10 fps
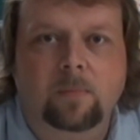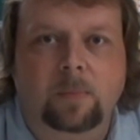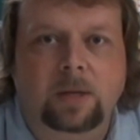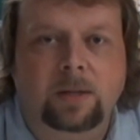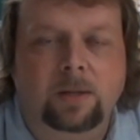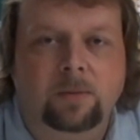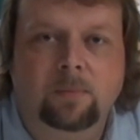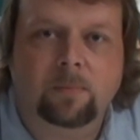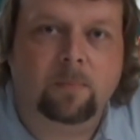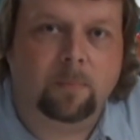me
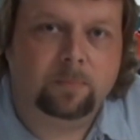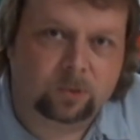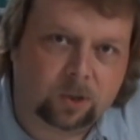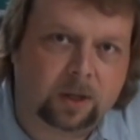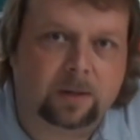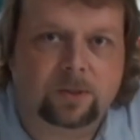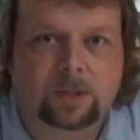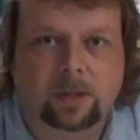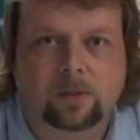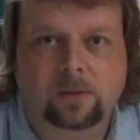trying to
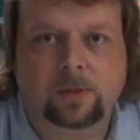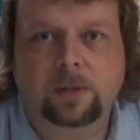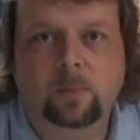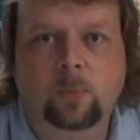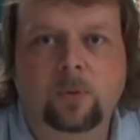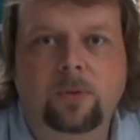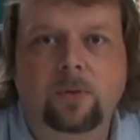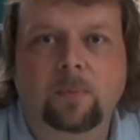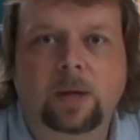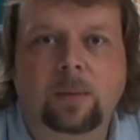share a little tip with
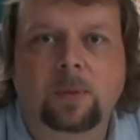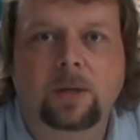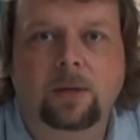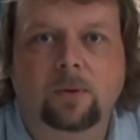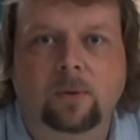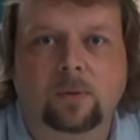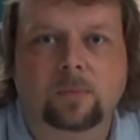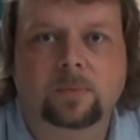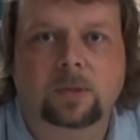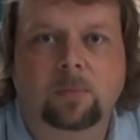you maybe
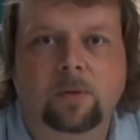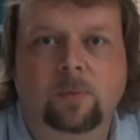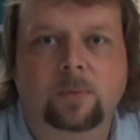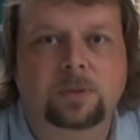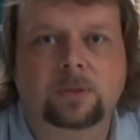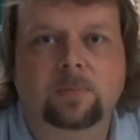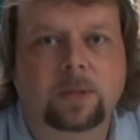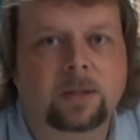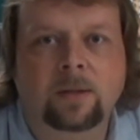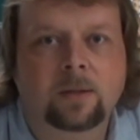or some of them are just
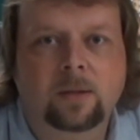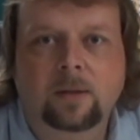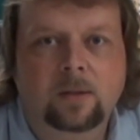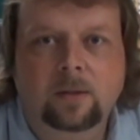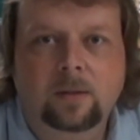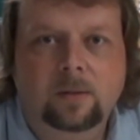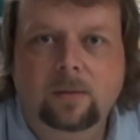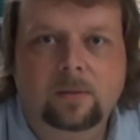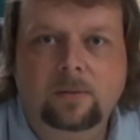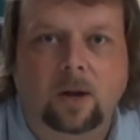me
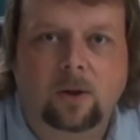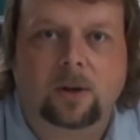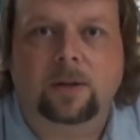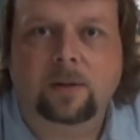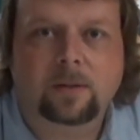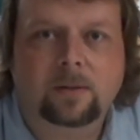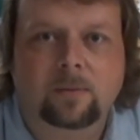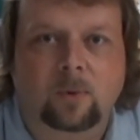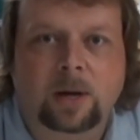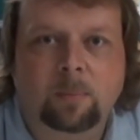talking,
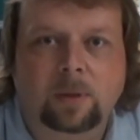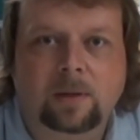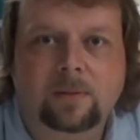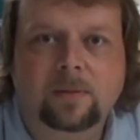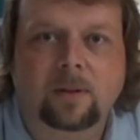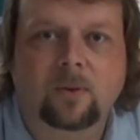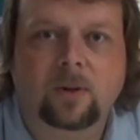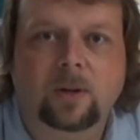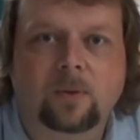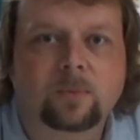rambling on
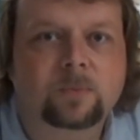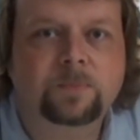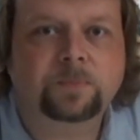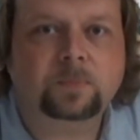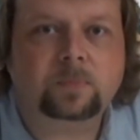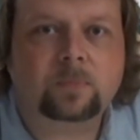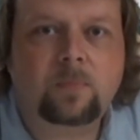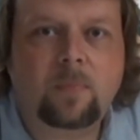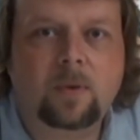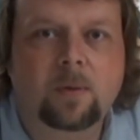and on
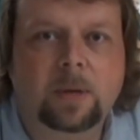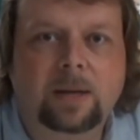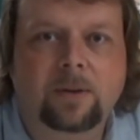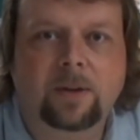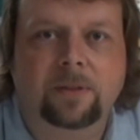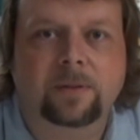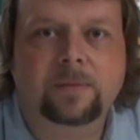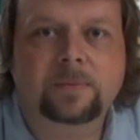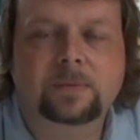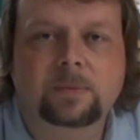about
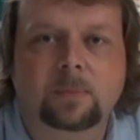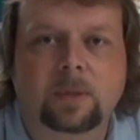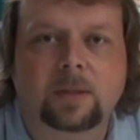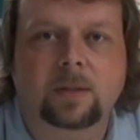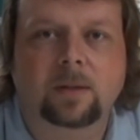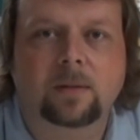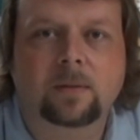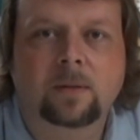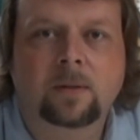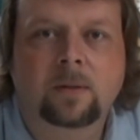nothing. But uh,
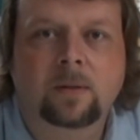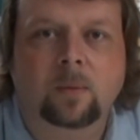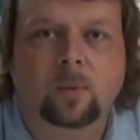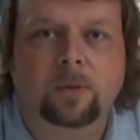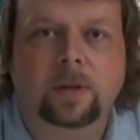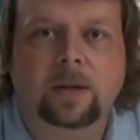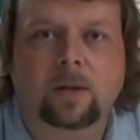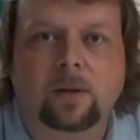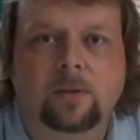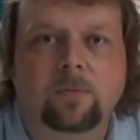I want to thank
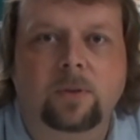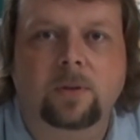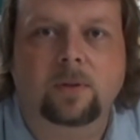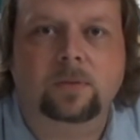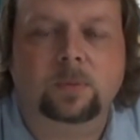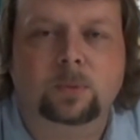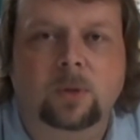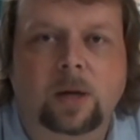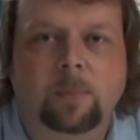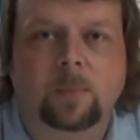all of you that have
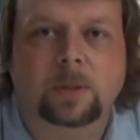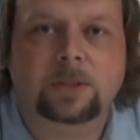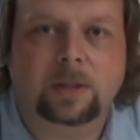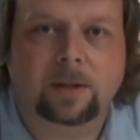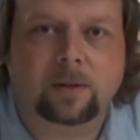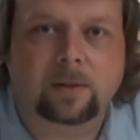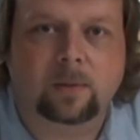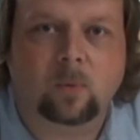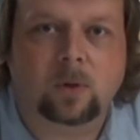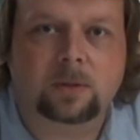subscribed to my channel
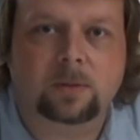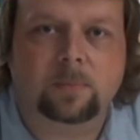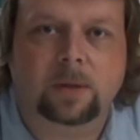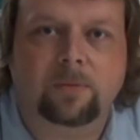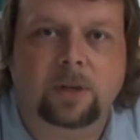and watched my